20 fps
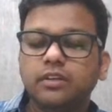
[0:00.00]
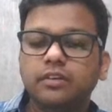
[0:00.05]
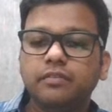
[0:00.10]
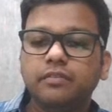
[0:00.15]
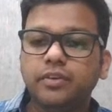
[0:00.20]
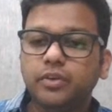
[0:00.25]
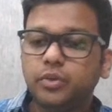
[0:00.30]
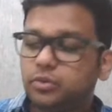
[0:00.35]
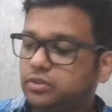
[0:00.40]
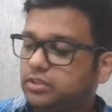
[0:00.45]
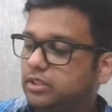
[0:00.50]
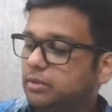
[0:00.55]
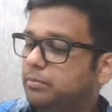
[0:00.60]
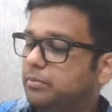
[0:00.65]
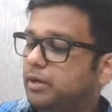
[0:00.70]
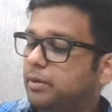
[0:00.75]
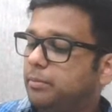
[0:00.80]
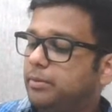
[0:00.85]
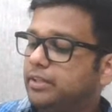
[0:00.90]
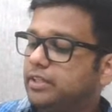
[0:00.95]
We use
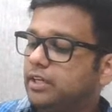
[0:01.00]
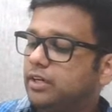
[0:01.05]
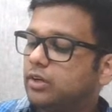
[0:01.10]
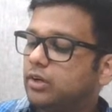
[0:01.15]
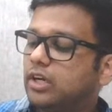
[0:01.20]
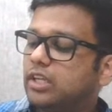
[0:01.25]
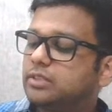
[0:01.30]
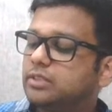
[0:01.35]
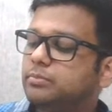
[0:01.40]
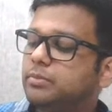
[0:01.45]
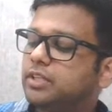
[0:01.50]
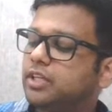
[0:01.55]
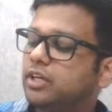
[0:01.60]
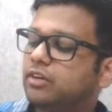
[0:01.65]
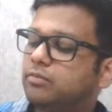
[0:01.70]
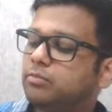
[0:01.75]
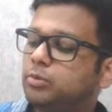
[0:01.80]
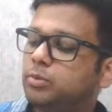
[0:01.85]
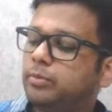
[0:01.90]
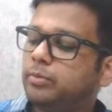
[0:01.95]
a method called as method
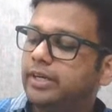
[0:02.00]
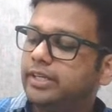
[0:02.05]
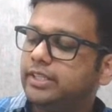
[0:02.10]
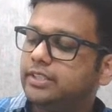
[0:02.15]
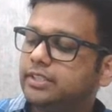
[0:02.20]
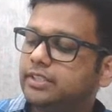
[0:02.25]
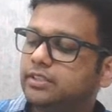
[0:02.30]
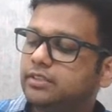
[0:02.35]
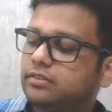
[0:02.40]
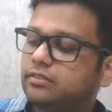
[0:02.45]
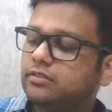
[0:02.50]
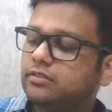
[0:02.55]
of movements.